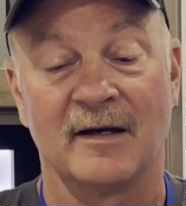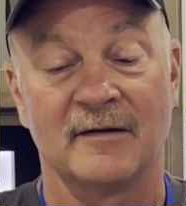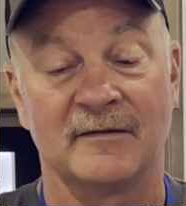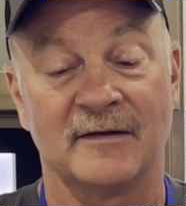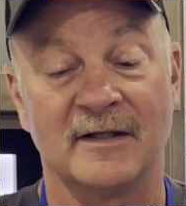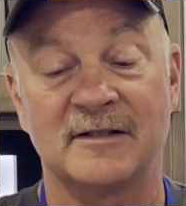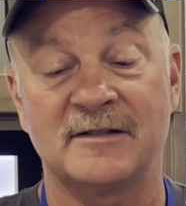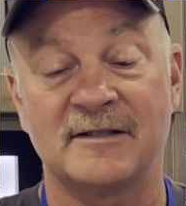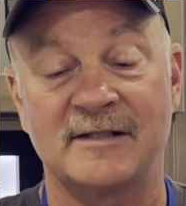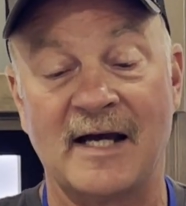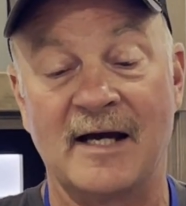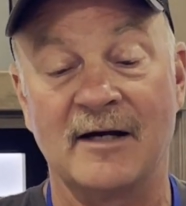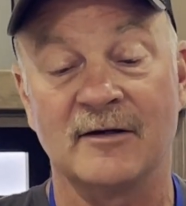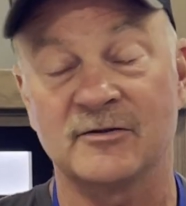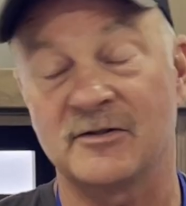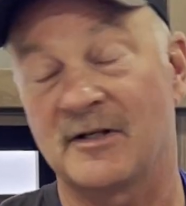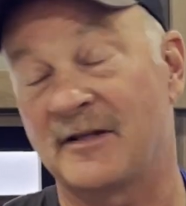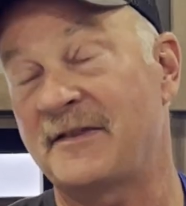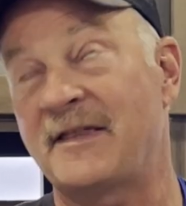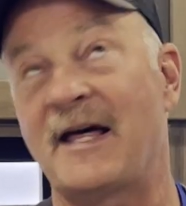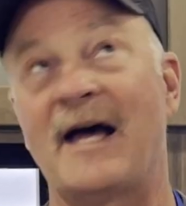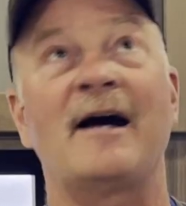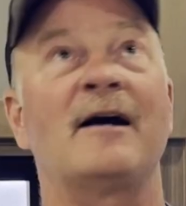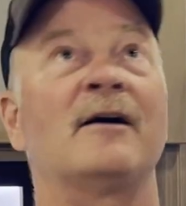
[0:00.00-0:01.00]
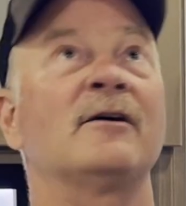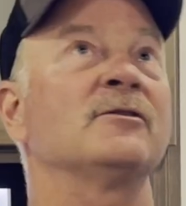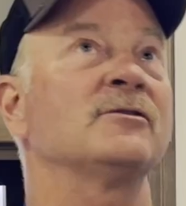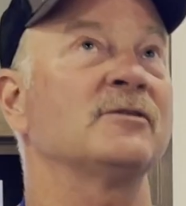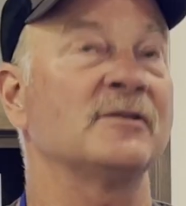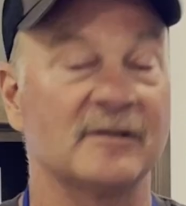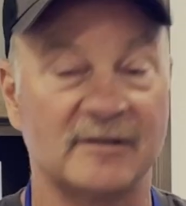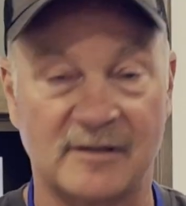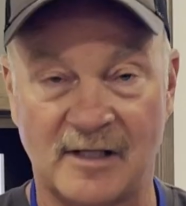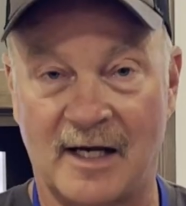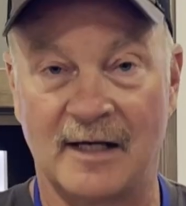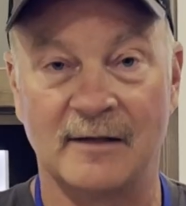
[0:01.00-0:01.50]
that sounds
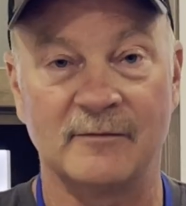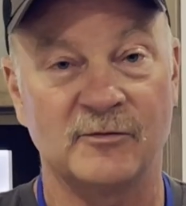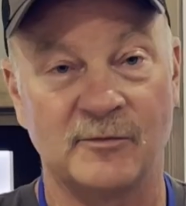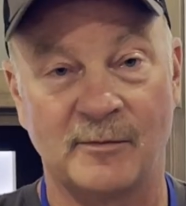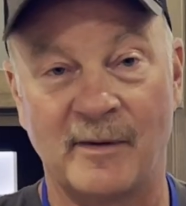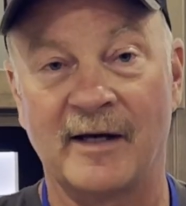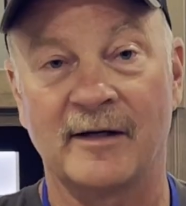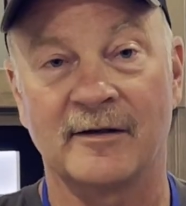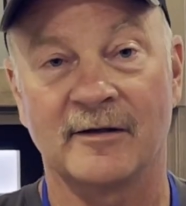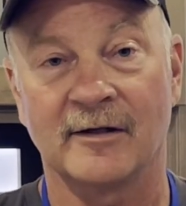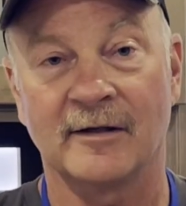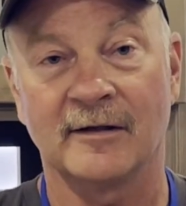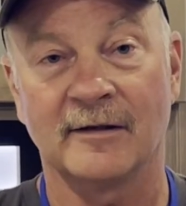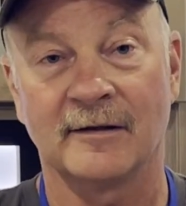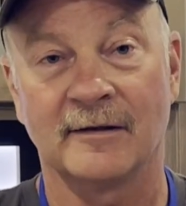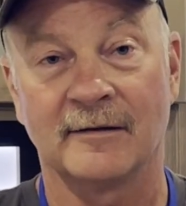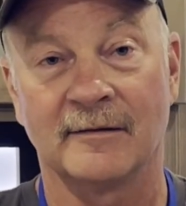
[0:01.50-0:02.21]
1,000 times better.